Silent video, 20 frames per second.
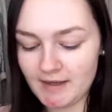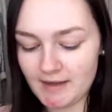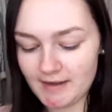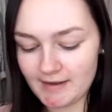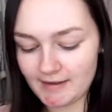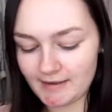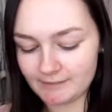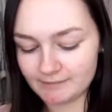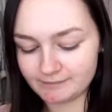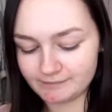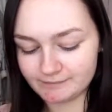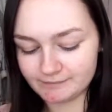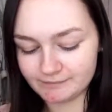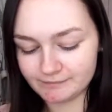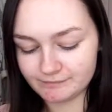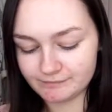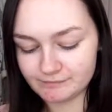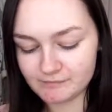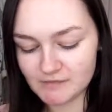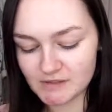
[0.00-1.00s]
So
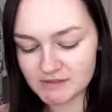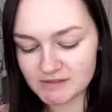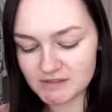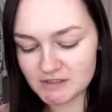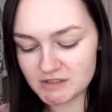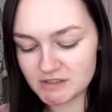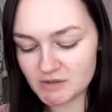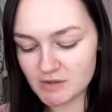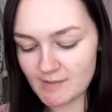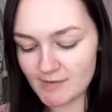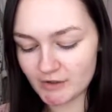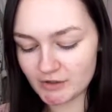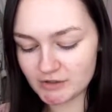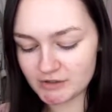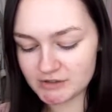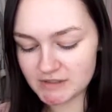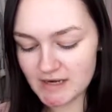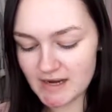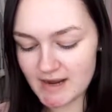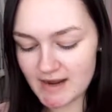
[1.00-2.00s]
I do a
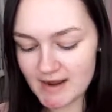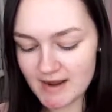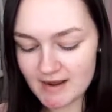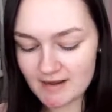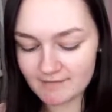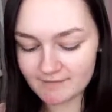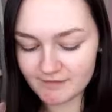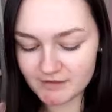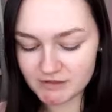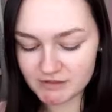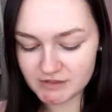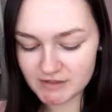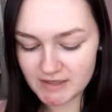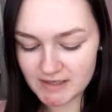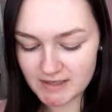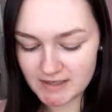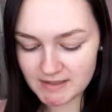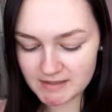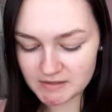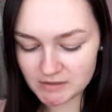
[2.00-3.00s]
bunch. I have the
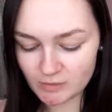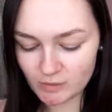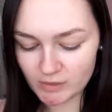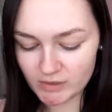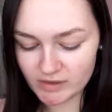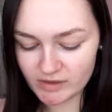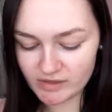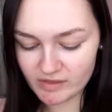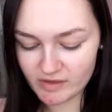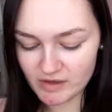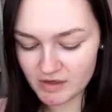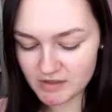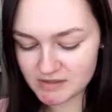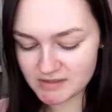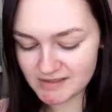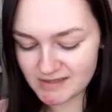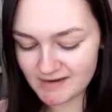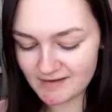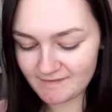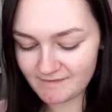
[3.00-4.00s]
shade
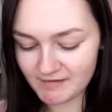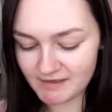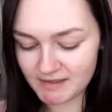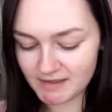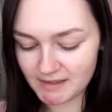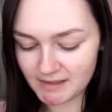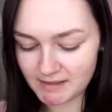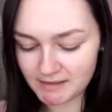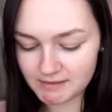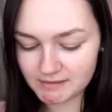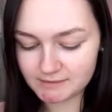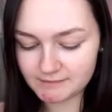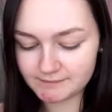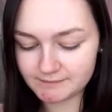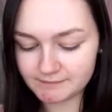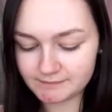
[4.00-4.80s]
130 Vanilla,